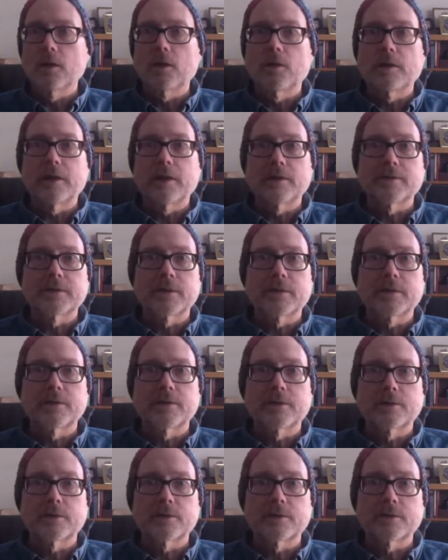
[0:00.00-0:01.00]
have to get
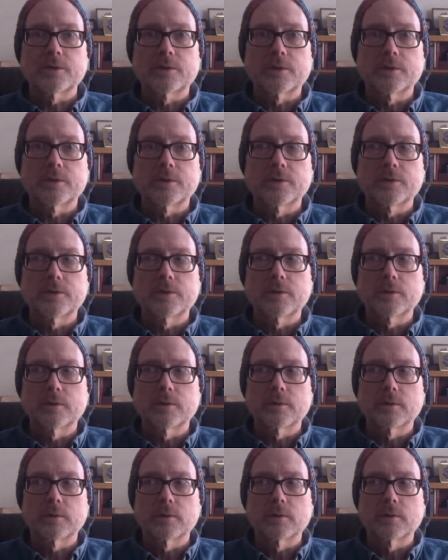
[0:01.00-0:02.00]
dinner started too.
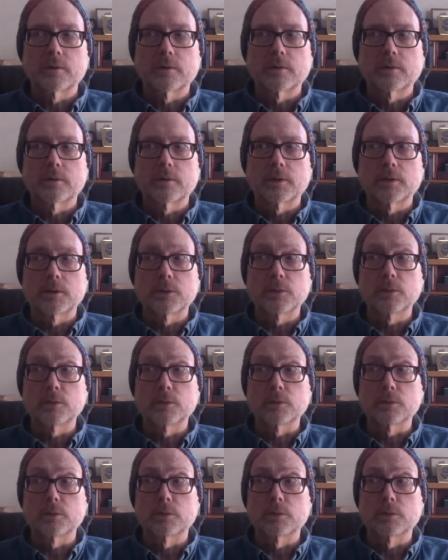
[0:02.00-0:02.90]
Ooh.